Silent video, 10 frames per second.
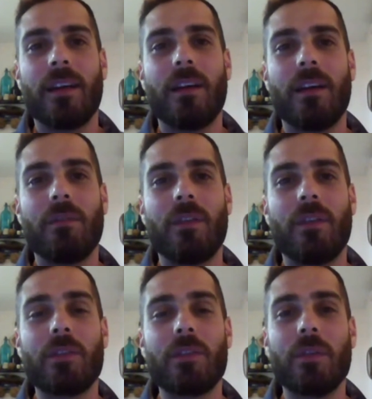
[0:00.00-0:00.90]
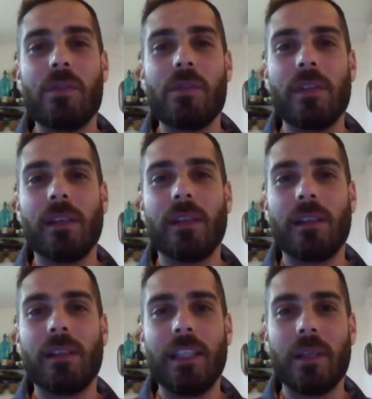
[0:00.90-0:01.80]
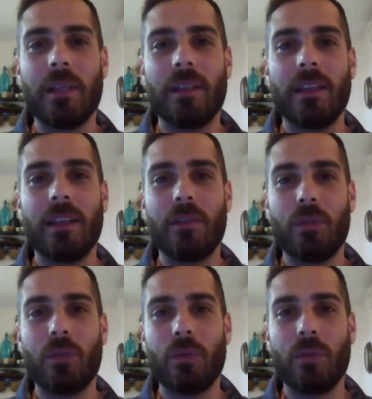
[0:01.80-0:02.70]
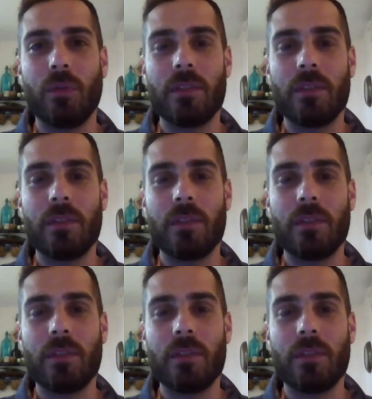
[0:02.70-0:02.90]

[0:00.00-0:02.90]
of introducing clean meat into the